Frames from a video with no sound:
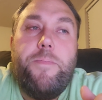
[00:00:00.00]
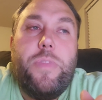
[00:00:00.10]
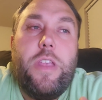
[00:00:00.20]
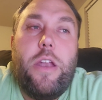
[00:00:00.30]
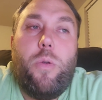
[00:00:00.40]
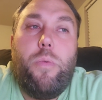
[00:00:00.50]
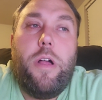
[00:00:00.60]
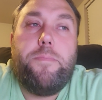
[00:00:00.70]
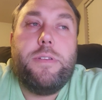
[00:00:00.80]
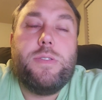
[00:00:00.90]
that are
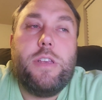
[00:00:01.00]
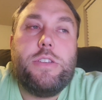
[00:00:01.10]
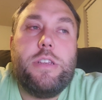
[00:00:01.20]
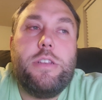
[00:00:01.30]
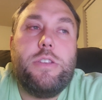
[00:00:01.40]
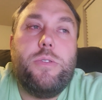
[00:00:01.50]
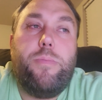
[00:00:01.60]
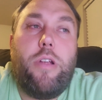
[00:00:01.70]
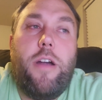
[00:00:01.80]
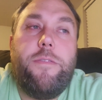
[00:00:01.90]
well positioned to
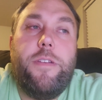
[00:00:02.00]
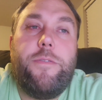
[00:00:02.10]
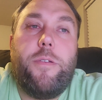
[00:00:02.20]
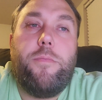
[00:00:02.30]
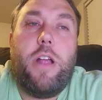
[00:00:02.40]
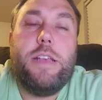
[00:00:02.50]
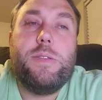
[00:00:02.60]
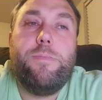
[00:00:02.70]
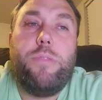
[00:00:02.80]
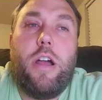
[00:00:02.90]
profit from
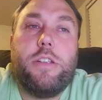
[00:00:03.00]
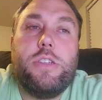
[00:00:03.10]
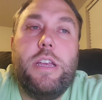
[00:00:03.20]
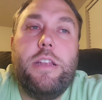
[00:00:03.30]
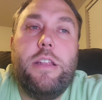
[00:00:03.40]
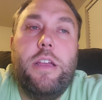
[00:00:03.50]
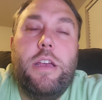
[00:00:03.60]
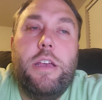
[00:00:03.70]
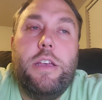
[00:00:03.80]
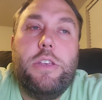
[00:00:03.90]
rising blockchain
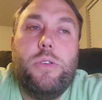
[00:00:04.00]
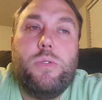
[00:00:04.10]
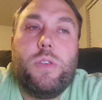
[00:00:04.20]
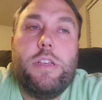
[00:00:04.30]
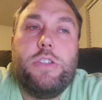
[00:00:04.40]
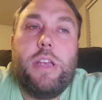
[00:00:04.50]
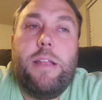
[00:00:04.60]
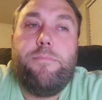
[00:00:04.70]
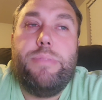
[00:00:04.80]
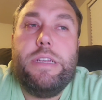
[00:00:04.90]
usage
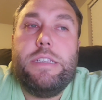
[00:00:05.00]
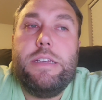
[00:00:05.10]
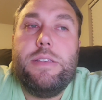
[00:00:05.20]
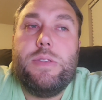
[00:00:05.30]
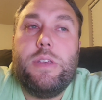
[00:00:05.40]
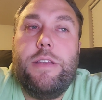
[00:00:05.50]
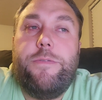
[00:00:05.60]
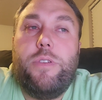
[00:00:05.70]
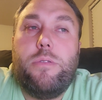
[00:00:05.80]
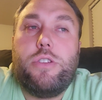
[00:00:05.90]
and BTC
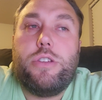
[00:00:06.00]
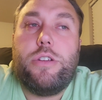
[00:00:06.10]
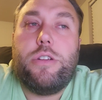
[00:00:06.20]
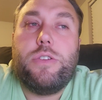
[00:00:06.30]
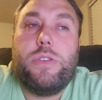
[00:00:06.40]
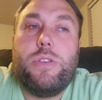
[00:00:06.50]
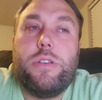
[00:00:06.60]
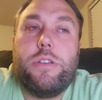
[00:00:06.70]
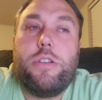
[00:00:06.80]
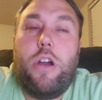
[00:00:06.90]
futures
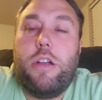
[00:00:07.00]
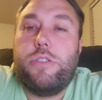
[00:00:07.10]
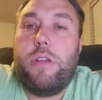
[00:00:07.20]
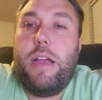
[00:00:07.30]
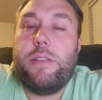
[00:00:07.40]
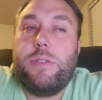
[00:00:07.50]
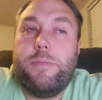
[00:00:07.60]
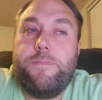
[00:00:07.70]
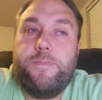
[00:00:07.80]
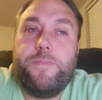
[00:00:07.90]
contracts.
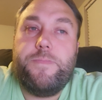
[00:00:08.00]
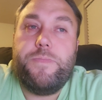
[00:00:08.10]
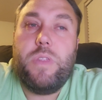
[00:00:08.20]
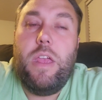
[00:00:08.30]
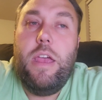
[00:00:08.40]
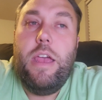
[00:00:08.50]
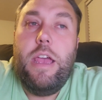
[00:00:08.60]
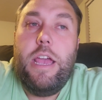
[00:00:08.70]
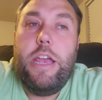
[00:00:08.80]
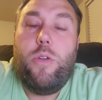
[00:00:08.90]

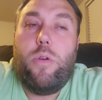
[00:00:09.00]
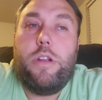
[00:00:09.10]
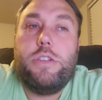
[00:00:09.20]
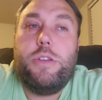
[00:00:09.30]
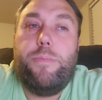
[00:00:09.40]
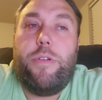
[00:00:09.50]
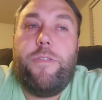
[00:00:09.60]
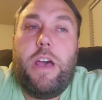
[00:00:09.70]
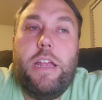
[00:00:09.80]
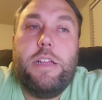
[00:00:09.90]
In order to
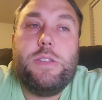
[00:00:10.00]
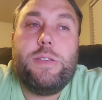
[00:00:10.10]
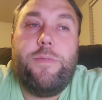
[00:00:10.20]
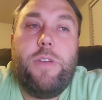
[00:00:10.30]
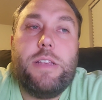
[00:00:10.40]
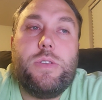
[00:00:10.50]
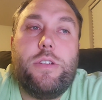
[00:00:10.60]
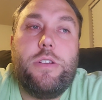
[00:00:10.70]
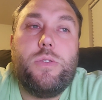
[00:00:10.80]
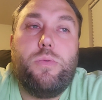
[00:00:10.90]
provide its
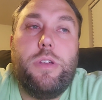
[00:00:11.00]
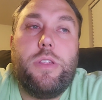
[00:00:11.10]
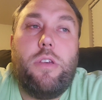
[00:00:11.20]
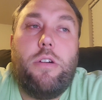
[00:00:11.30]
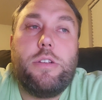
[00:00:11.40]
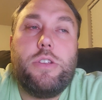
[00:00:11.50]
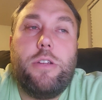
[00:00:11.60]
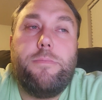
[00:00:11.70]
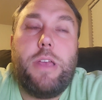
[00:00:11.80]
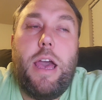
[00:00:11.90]
investors with
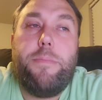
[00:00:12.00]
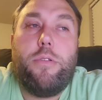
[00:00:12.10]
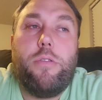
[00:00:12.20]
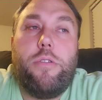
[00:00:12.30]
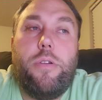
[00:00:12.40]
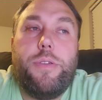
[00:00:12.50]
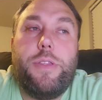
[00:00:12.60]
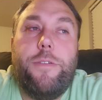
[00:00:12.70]
long-term capital growth, the